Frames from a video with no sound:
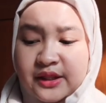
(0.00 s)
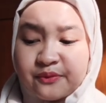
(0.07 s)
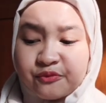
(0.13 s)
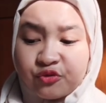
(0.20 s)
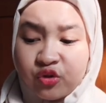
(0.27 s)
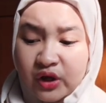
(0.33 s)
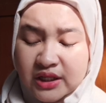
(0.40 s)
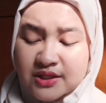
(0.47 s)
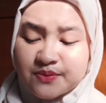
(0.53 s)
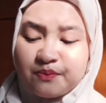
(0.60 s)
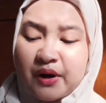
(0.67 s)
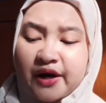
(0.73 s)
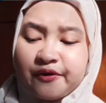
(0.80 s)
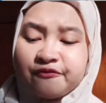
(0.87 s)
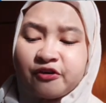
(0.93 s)
influenced
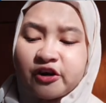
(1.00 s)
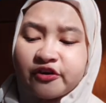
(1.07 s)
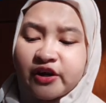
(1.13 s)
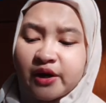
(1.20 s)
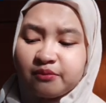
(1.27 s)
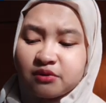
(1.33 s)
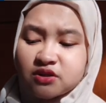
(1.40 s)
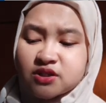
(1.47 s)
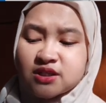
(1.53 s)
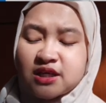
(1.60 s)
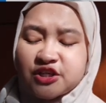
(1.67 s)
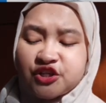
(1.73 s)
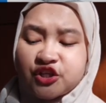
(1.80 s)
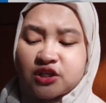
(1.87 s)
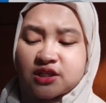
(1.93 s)
by variables
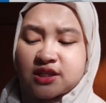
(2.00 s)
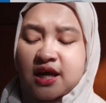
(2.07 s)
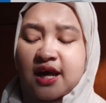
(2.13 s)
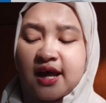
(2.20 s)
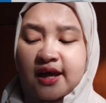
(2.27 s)
such as